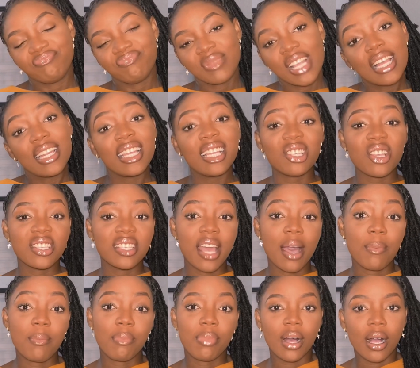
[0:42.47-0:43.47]
let's just say
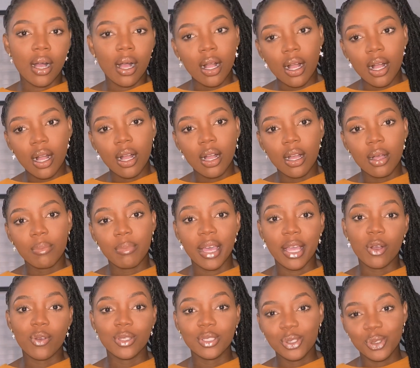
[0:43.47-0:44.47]
I'm back by
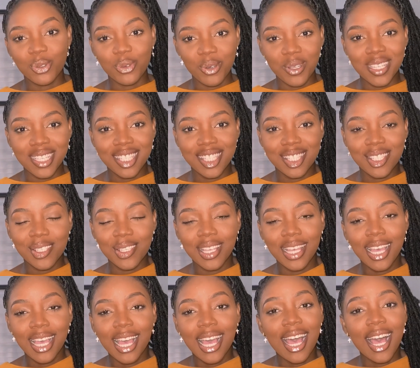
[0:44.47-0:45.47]
God's grace.
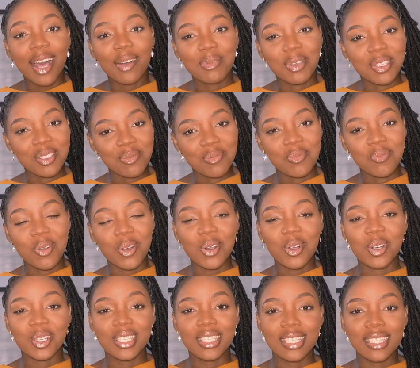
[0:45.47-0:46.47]
I'm going to be more
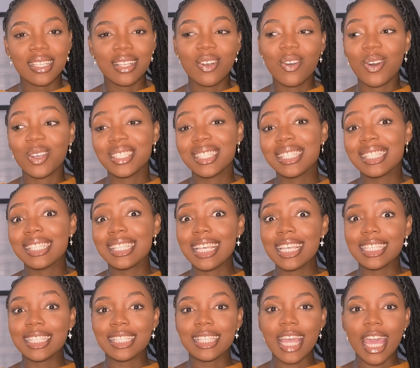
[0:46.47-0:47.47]

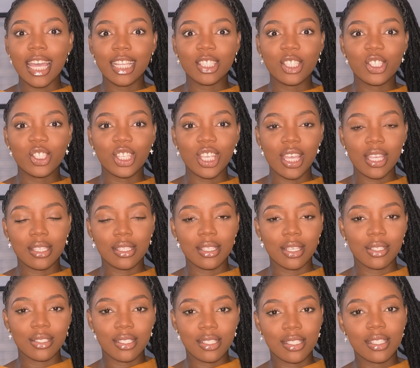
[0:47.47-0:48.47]
consistent.
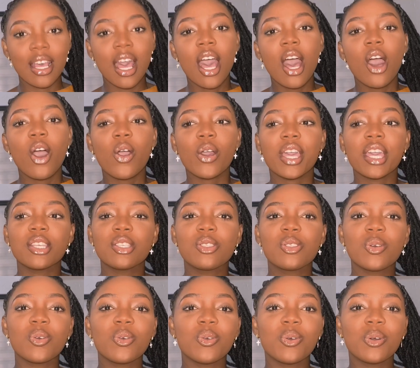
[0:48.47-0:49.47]
Jesus. Okay,
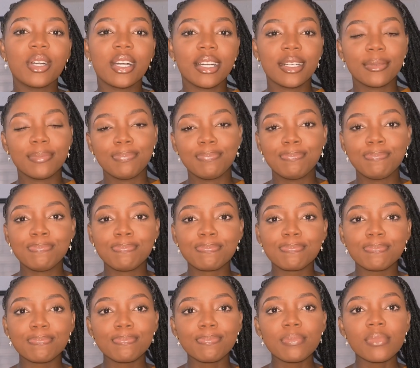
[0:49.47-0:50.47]
so
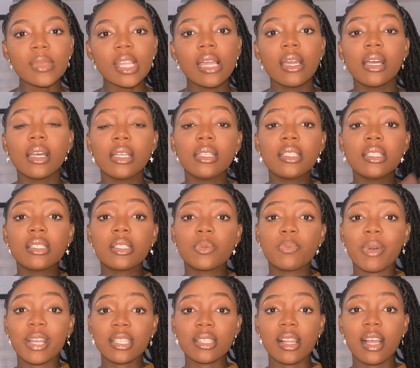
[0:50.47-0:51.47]
in this
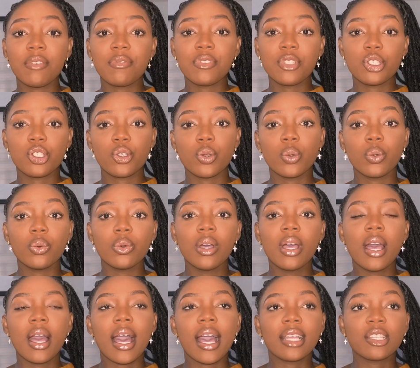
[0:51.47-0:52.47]
particular video
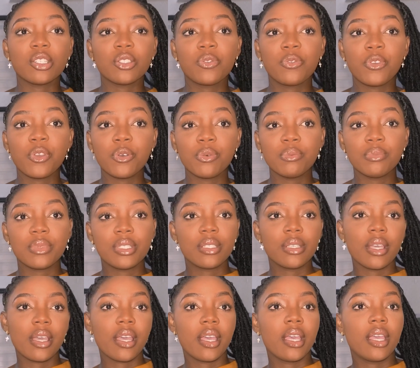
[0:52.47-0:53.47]
I just filmed
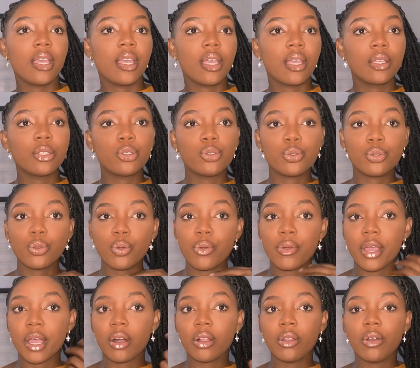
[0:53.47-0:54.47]
a
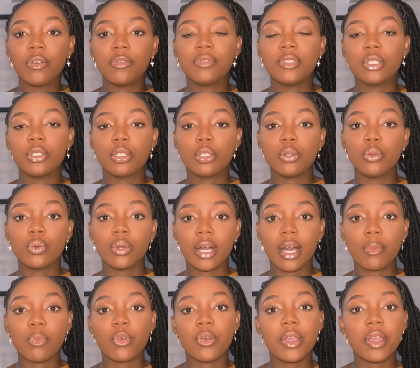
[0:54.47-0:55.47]
tutorial of this look
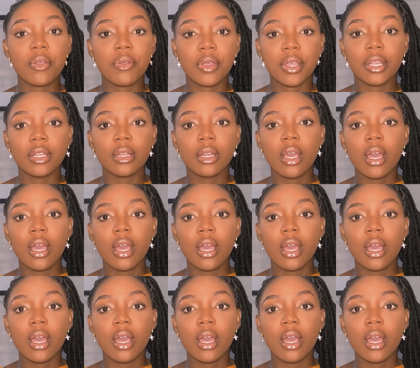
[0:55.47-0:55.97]
I'm wearing.